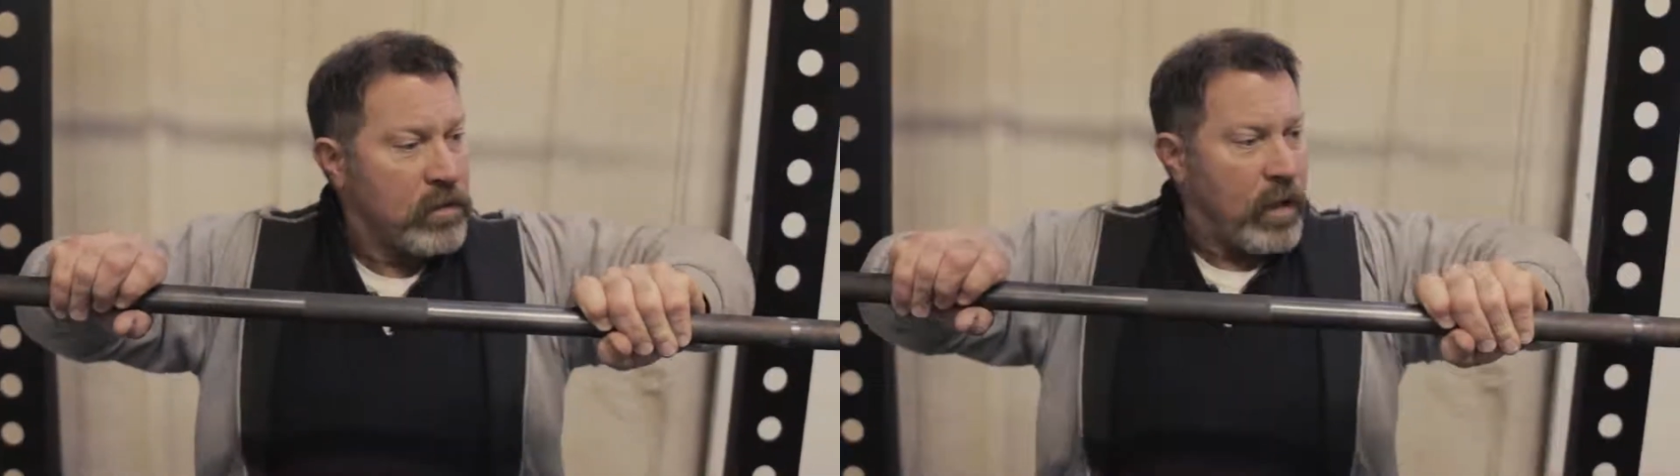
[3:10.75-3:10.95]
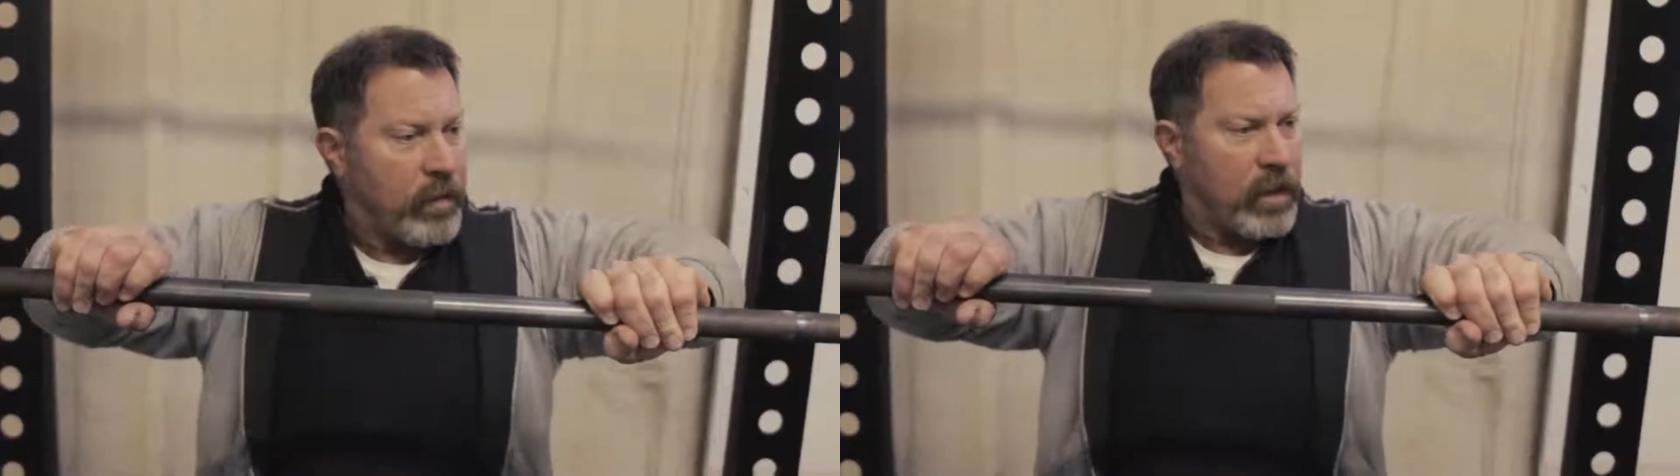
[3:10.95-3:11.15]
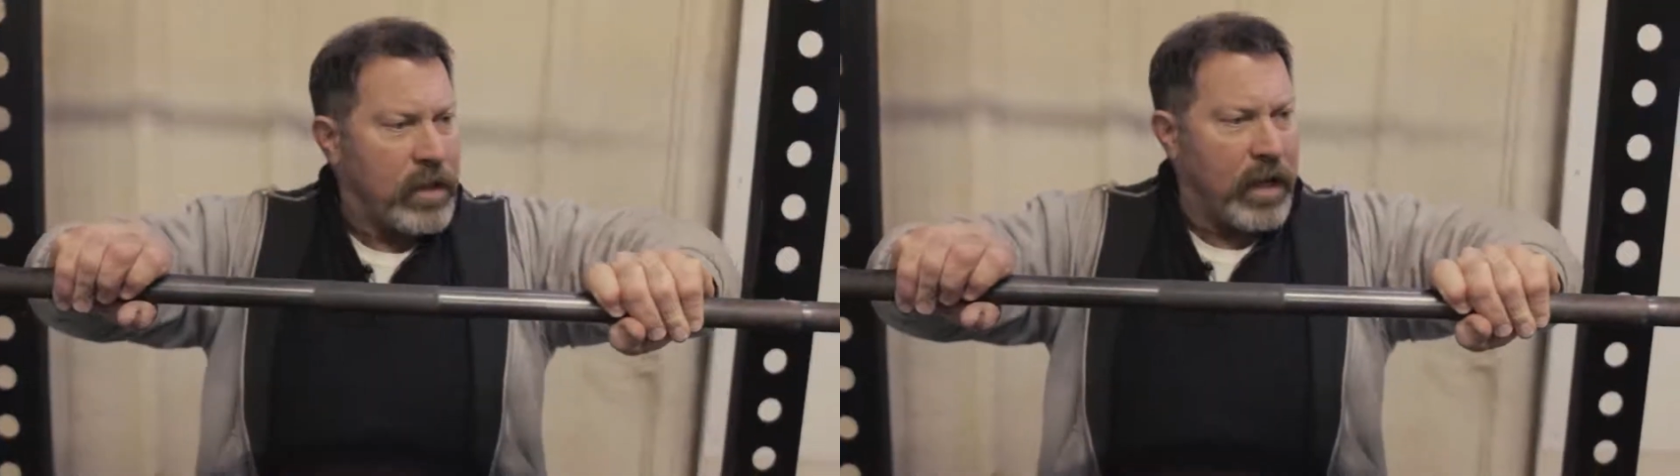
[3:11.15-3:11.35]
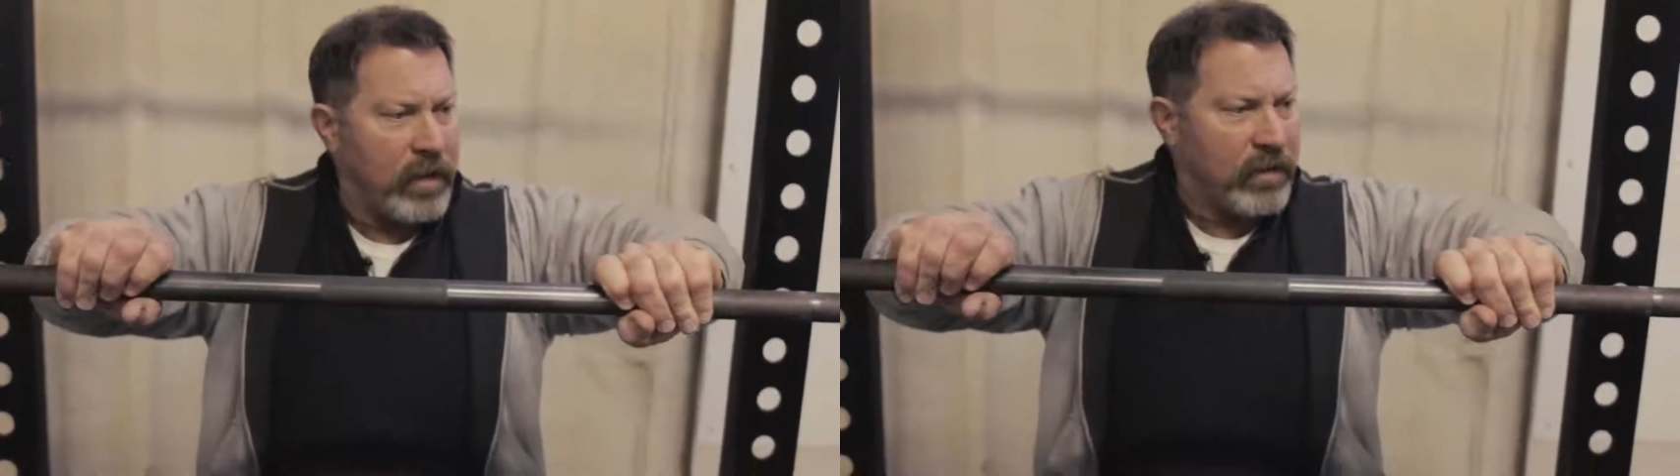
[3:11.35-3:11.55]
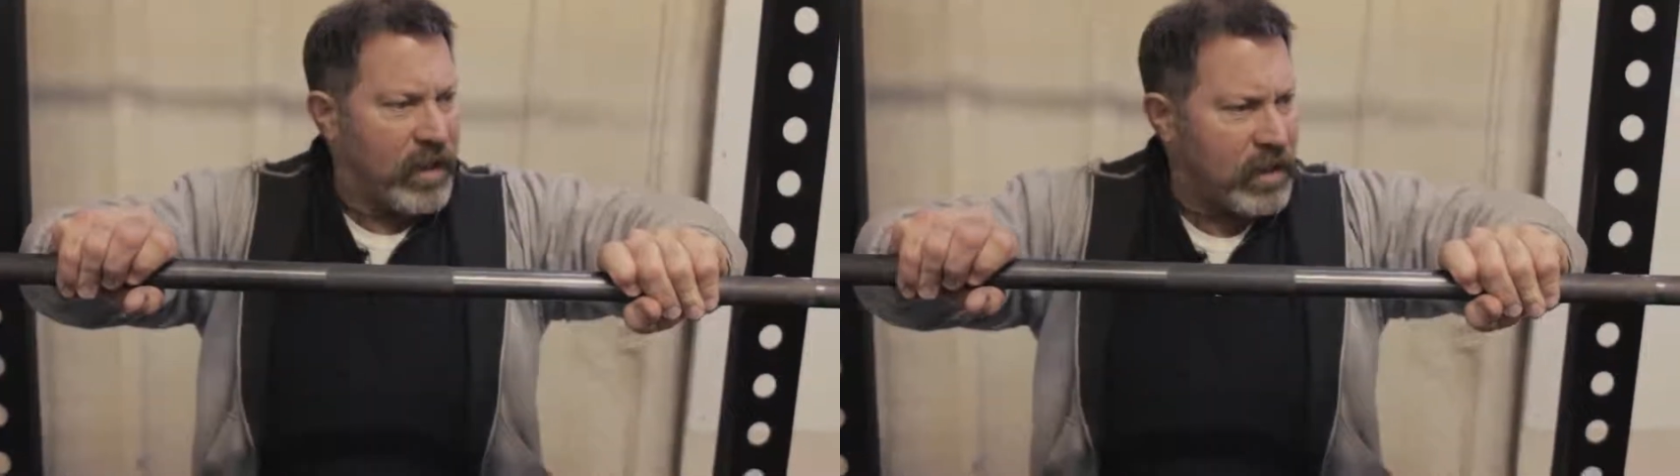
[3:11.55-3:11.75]
So I'm going to
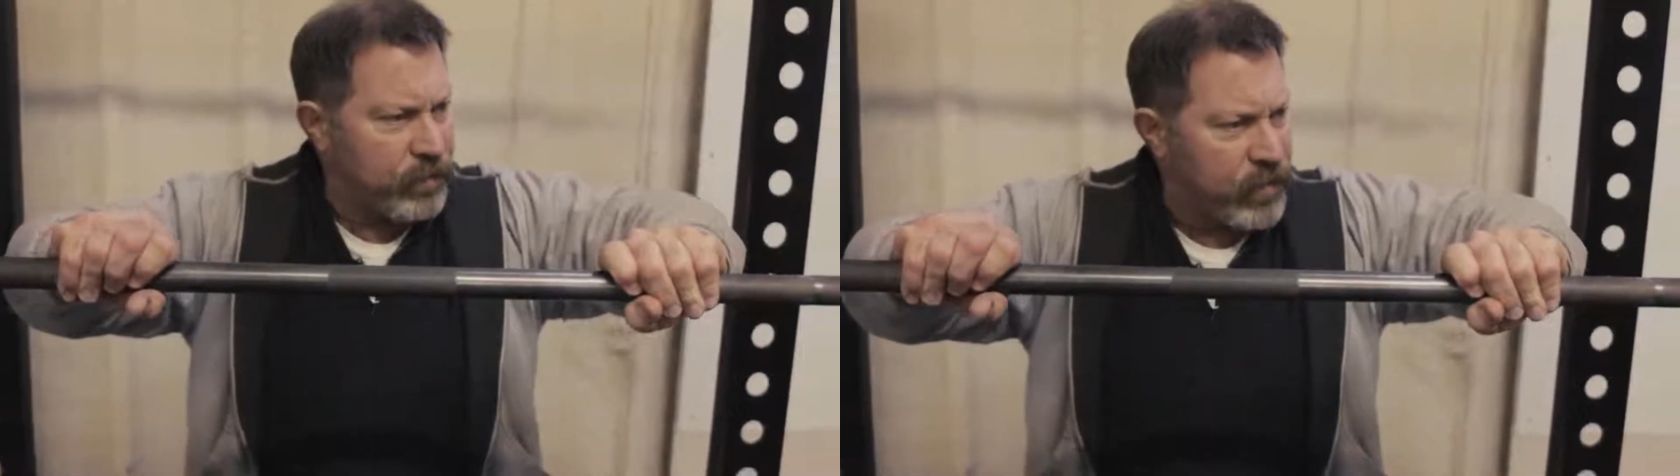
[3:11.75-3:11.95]
take this